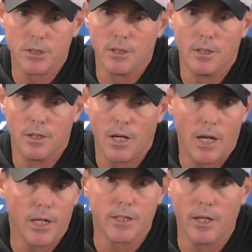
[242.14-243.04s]
a
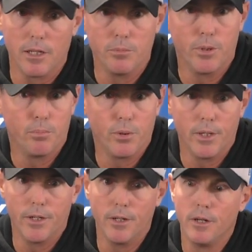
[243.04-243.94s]
high caliber
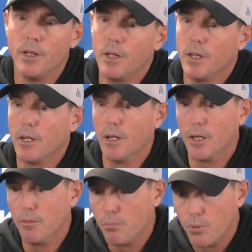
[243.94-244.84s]
player
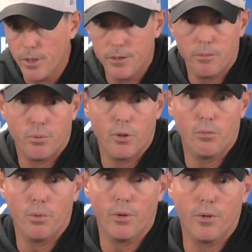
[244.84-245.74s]
um, played in the Pro
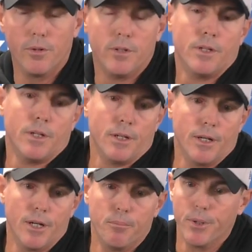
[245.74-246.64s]
Bowl.
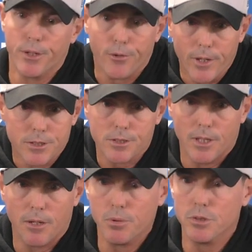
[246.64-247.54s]
Um, been a great
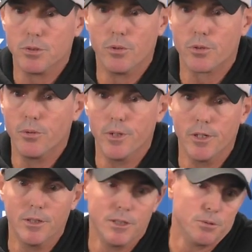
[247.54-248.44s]
snapper his whole
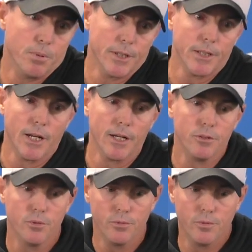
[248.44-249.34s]
career. He's been a guy
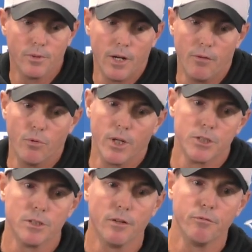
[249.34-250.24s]
who I've
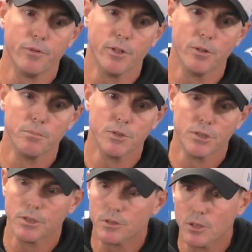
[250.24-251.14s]
watched on film
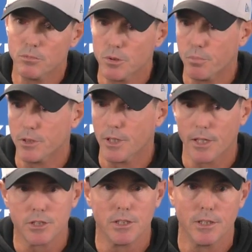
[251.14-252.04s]
just in terms of
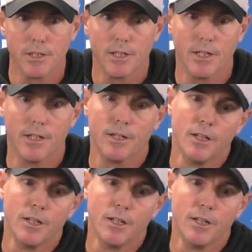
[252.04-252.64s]
protection and